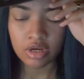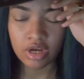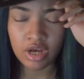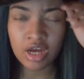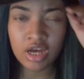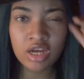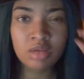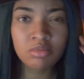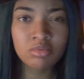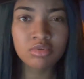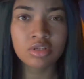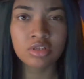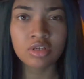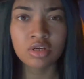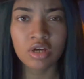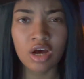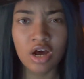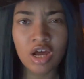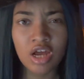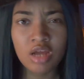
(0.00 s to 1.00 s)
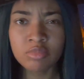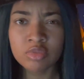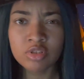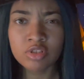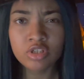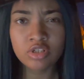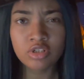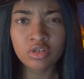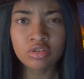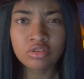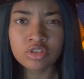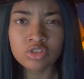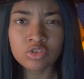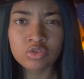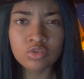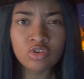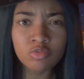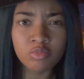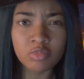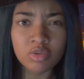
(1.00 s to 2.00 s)
I'm the, I'm the leader of this
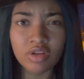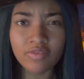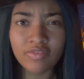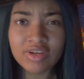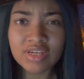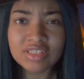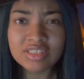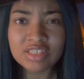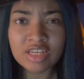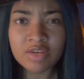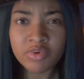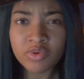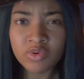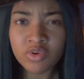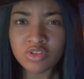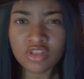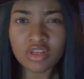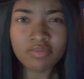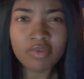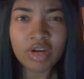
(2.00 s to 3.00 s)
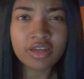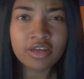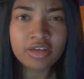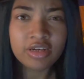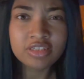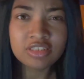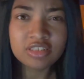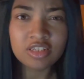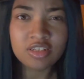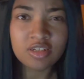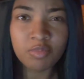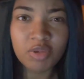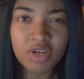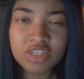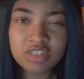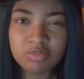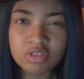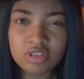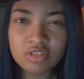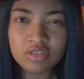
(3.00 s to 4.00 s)
group, and if I say we're gonna leave my cousin in the
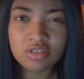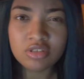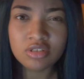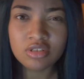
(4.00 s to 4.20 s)
basement